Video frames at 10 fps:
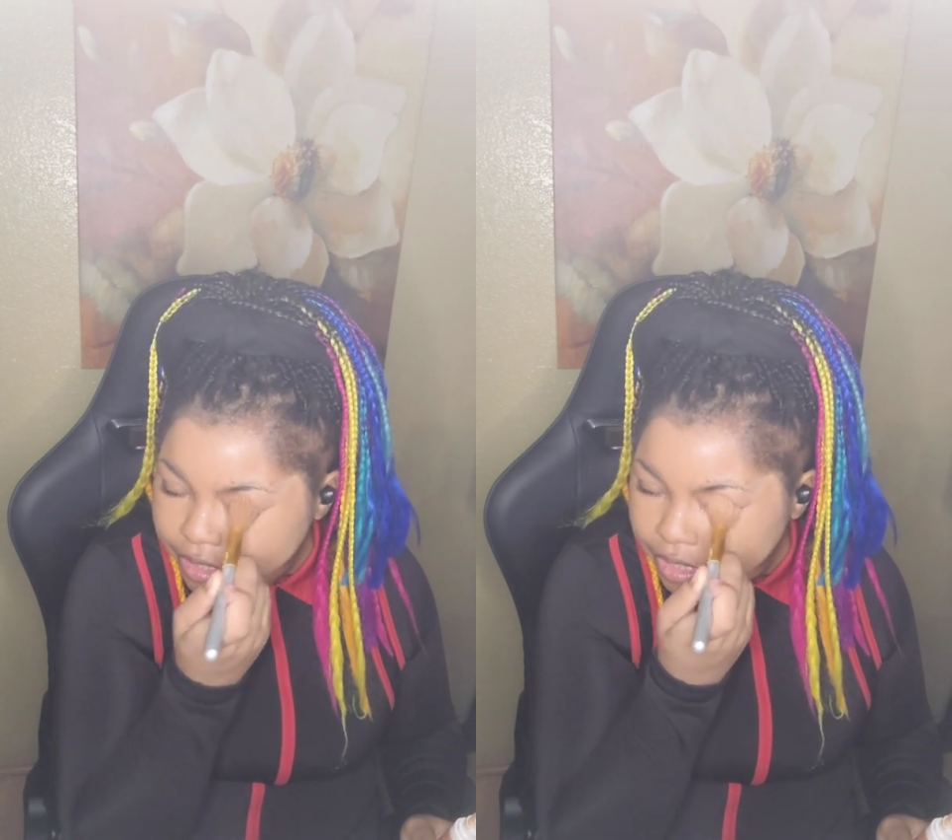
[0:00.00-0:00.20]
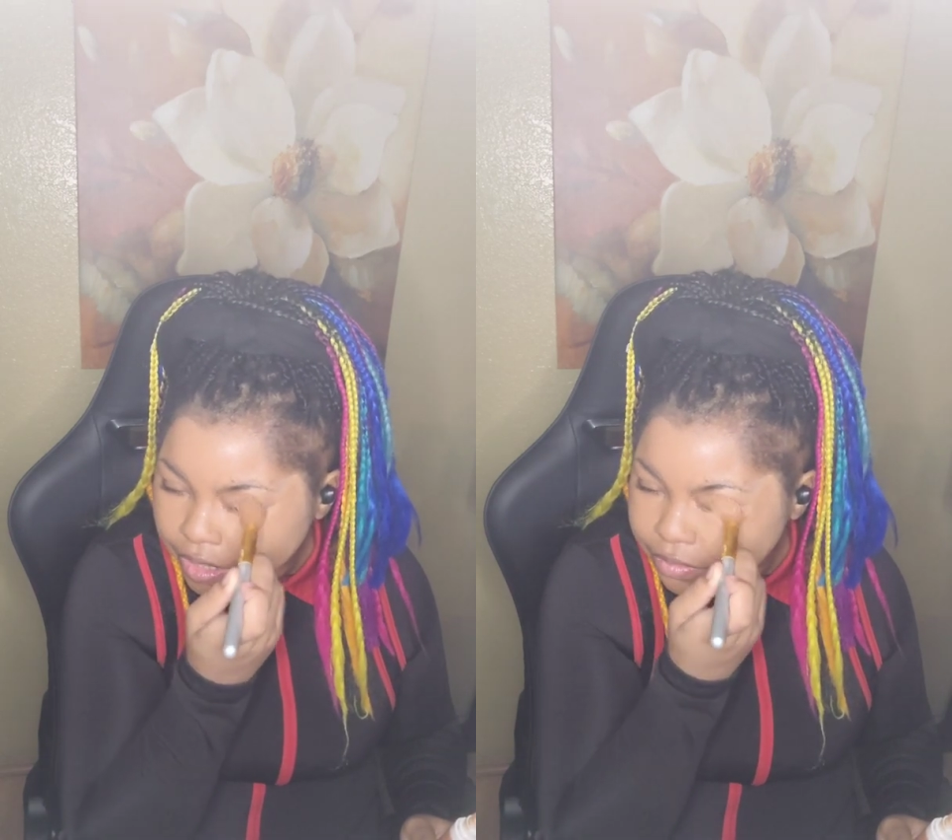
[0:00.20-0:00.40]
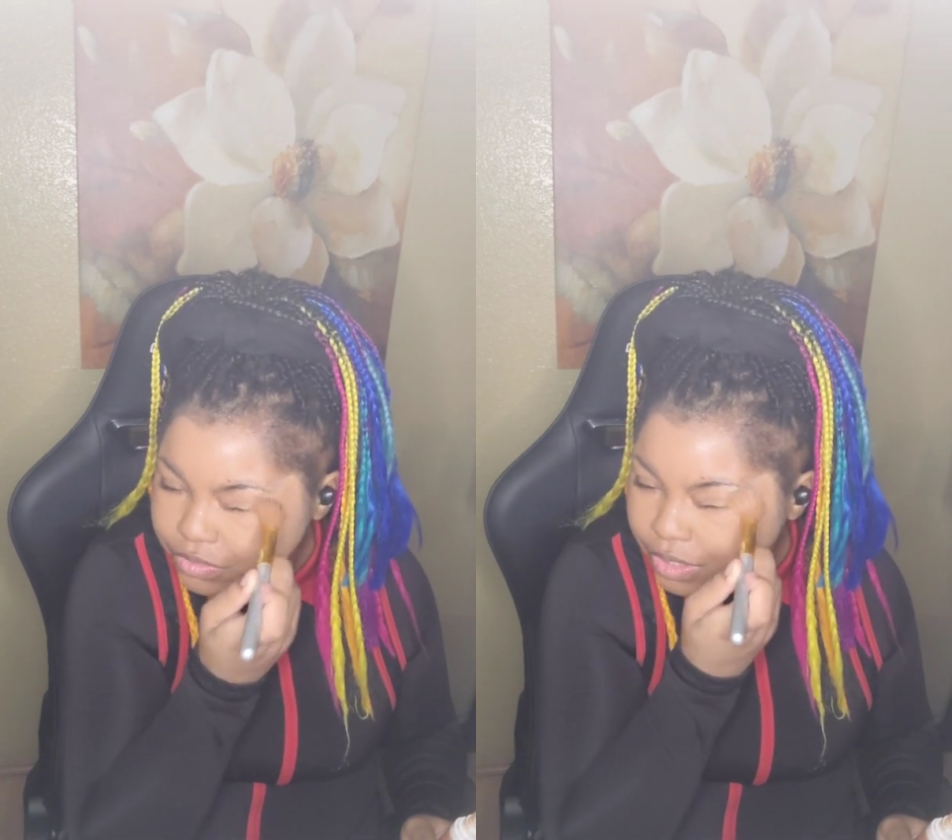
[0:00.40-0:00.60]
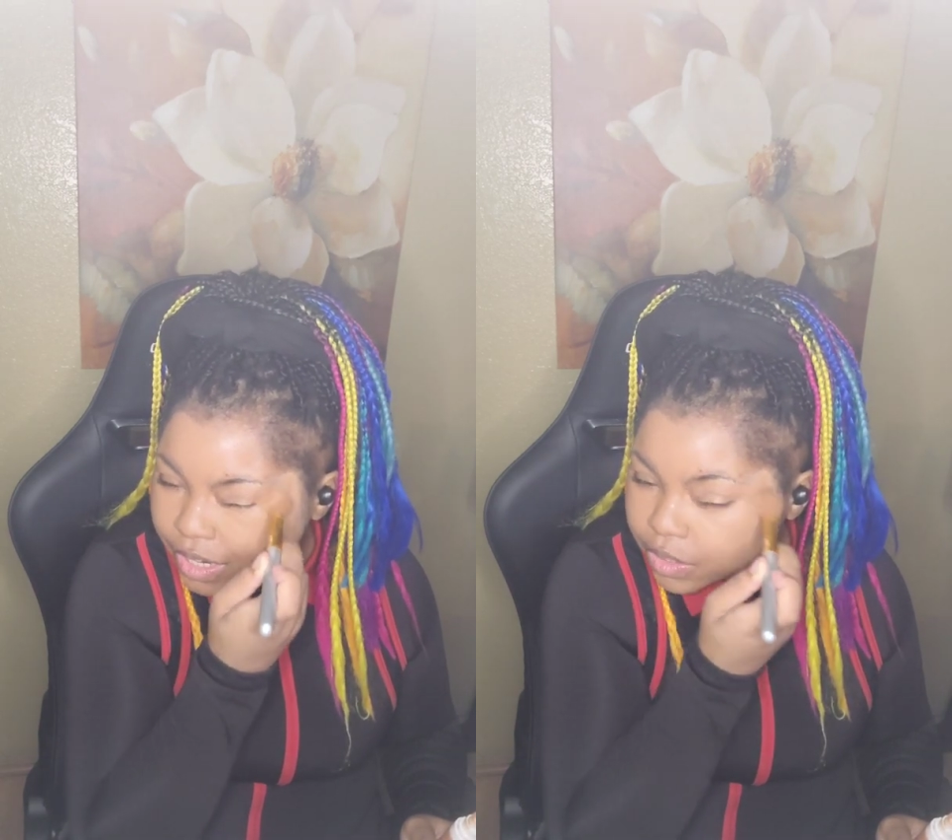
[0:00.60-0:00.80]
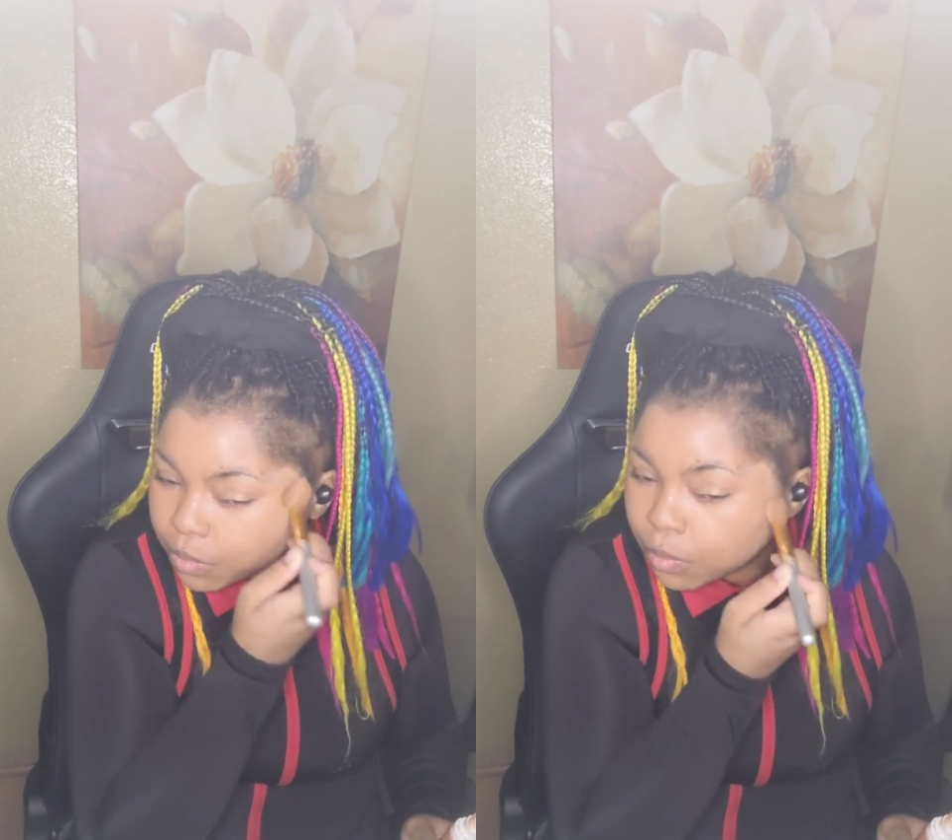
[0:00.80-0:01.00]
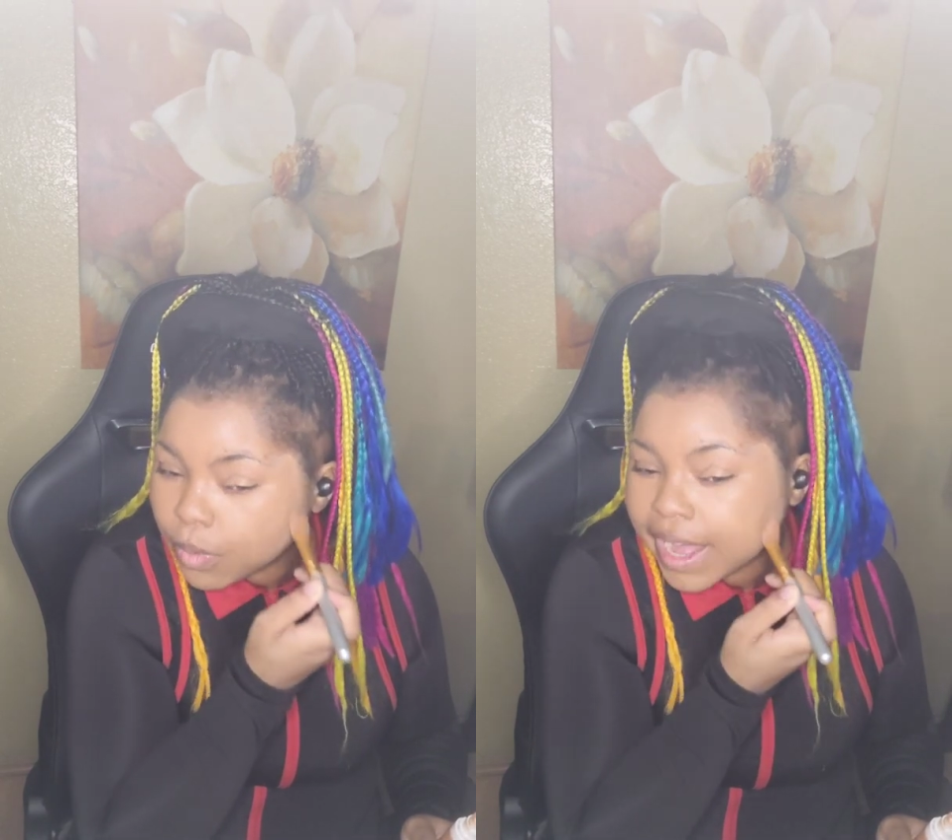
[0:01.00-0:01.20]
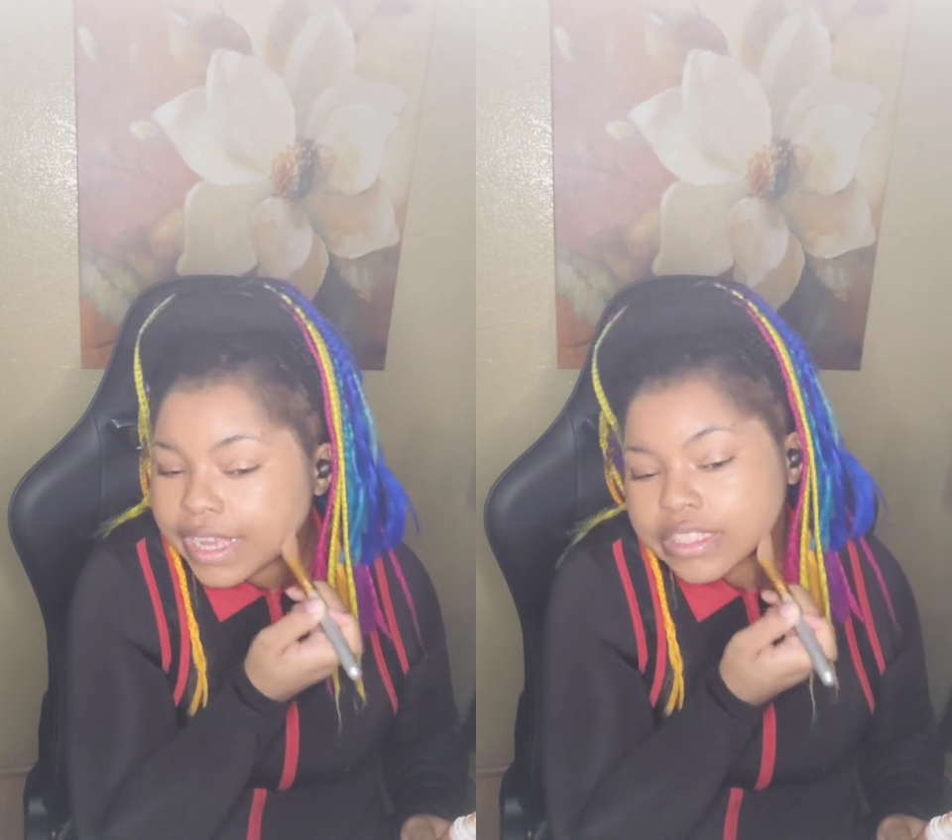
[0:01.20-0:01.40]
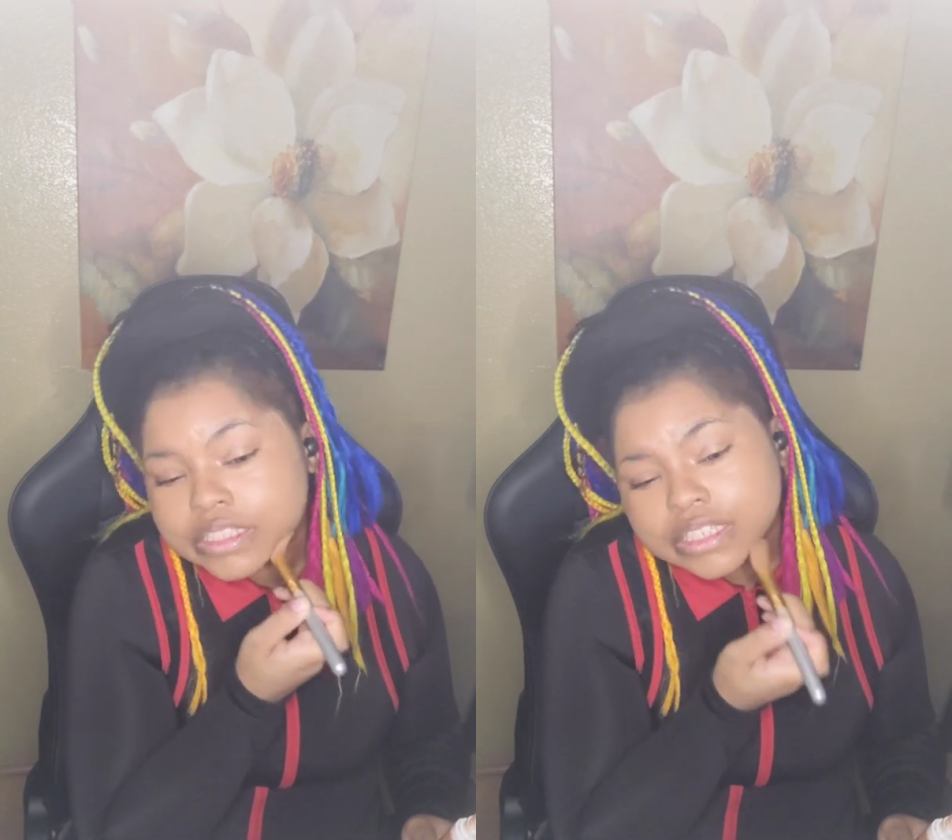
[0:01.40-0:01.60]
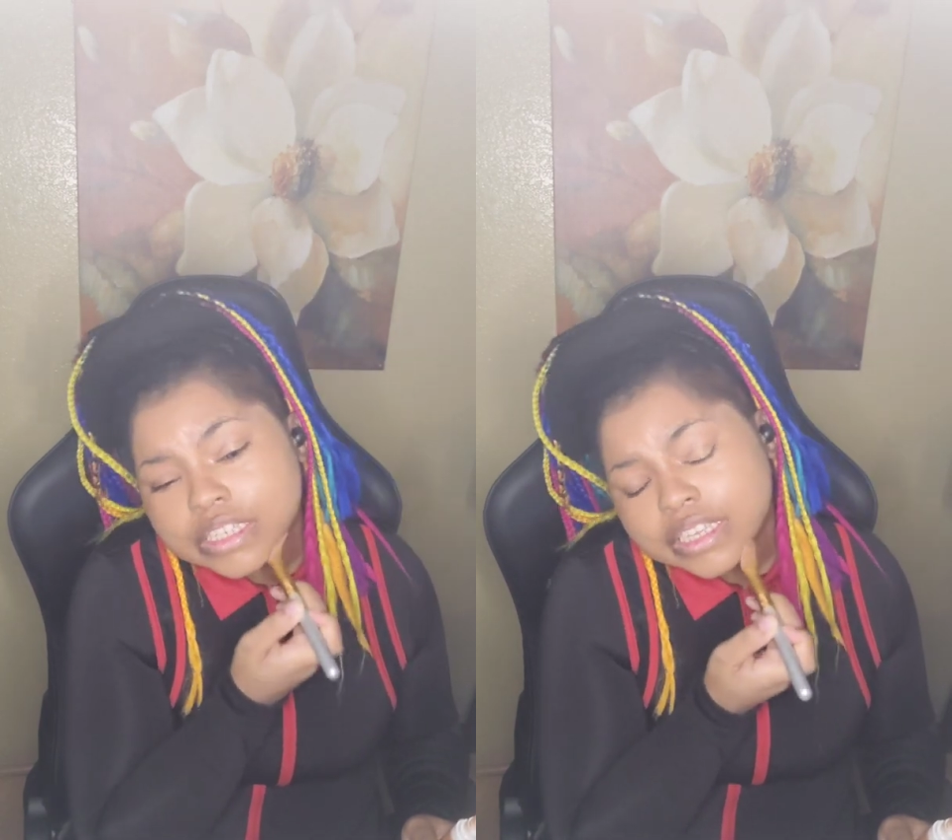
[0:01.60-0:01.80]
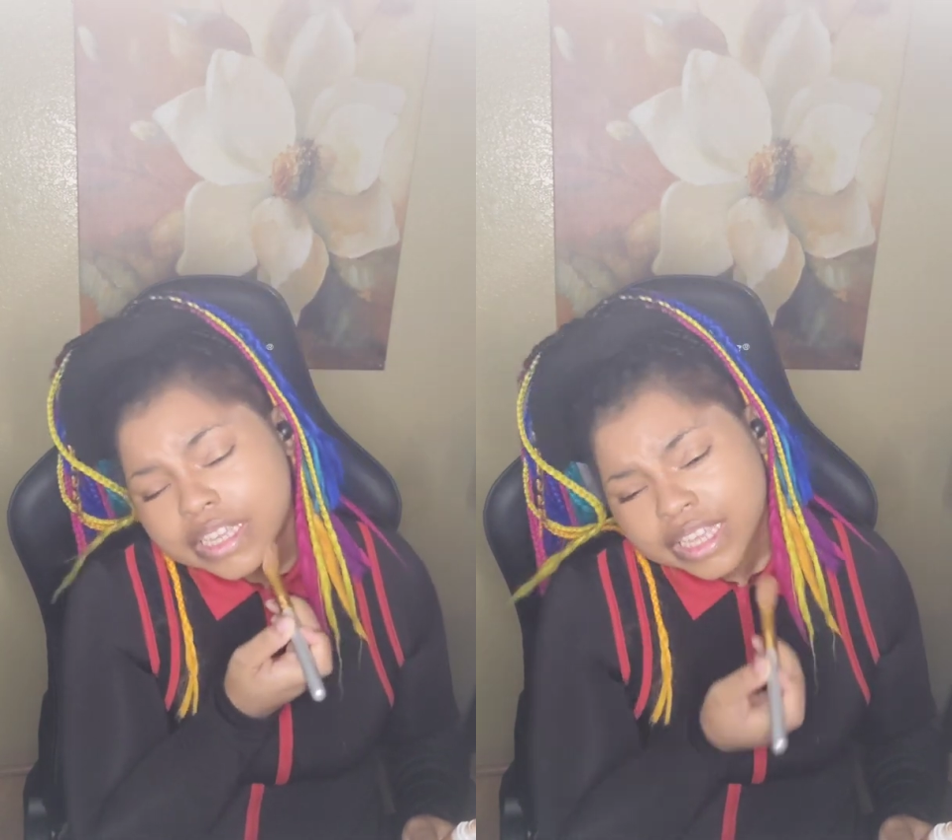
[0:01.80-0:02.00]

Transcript: I've tried waxing,